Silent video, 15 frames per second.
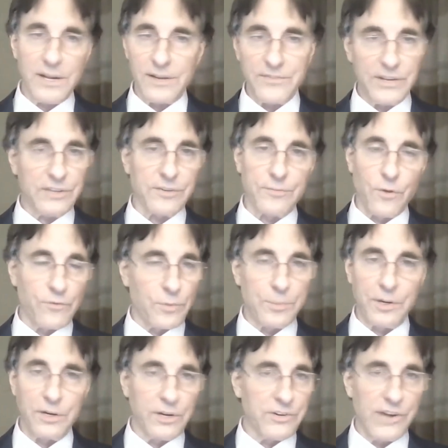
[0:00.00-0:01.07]
being a victim over a
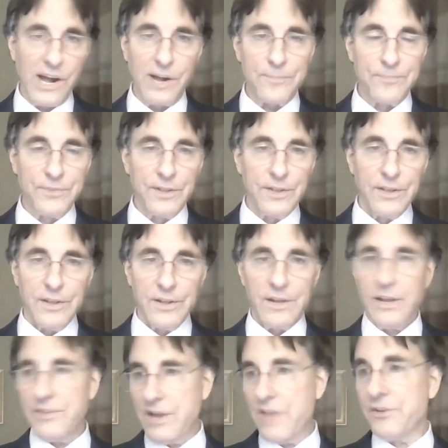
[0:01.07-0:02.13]
period of time.
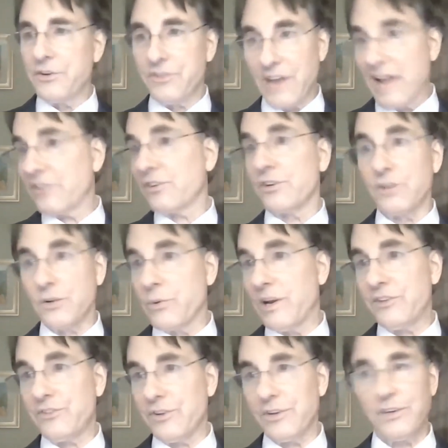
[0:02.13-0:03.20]
And the other is asking the
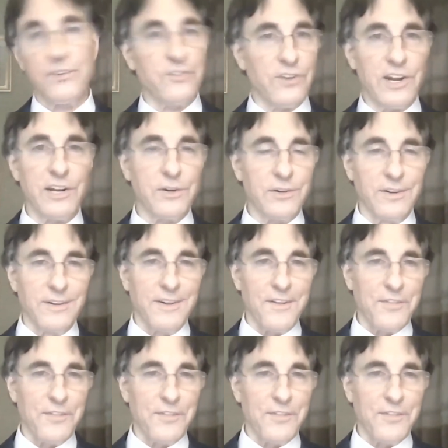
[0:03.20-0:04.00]
question and seeing